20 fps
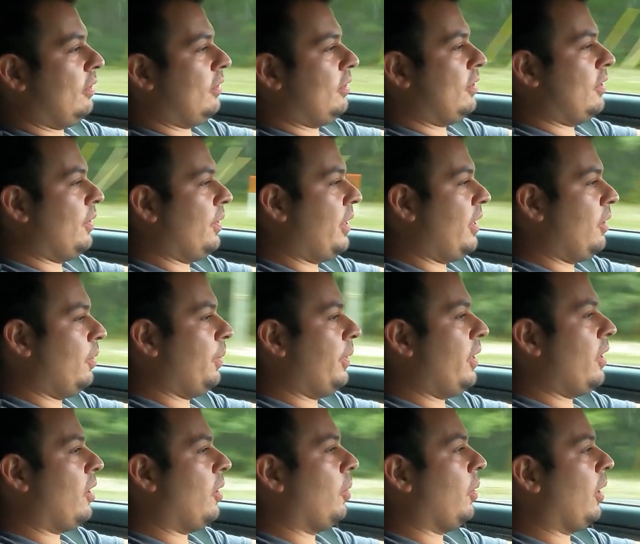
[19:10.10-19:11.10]
So here we
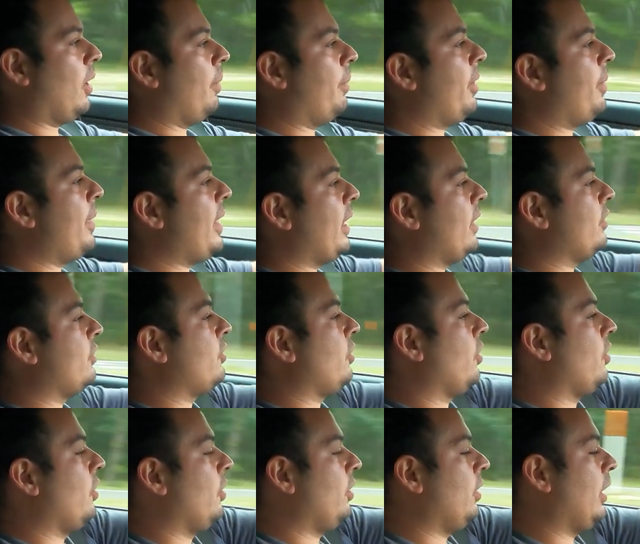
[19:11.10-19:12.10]
are, we're coming to make a
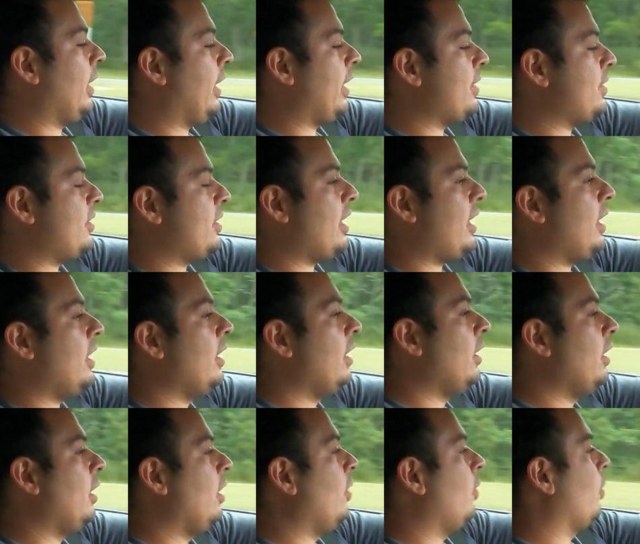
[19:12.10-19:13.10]
turn. Like I said,
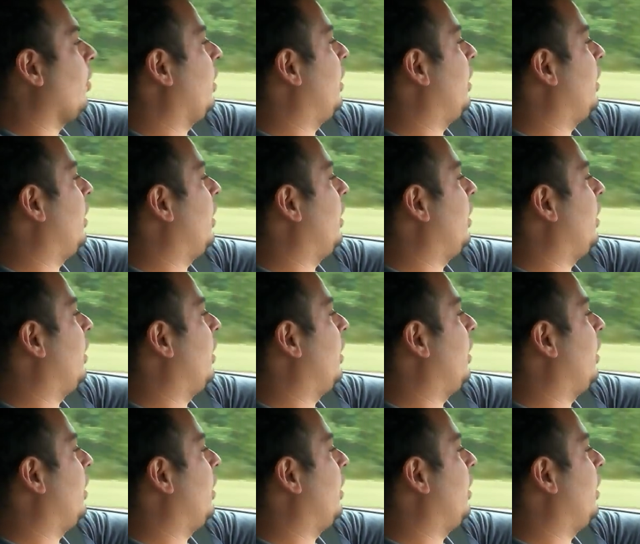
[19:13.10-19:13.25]
we're